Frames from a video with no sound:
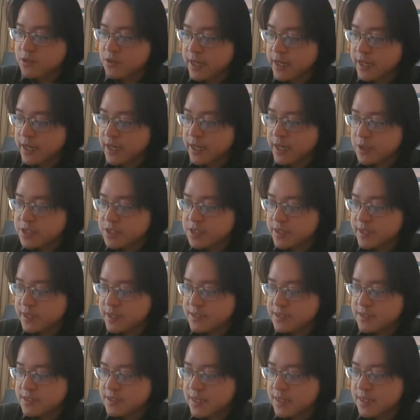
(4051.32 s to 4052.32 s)
equation
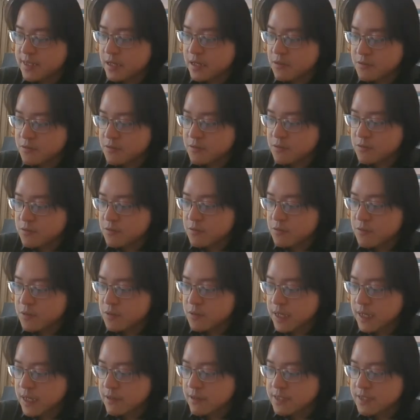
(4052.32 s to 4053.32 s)
is now,
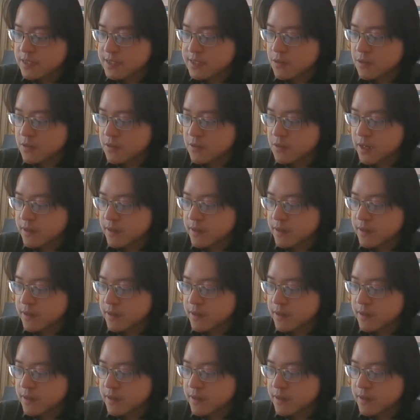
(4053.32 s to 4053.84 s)
how does it look like?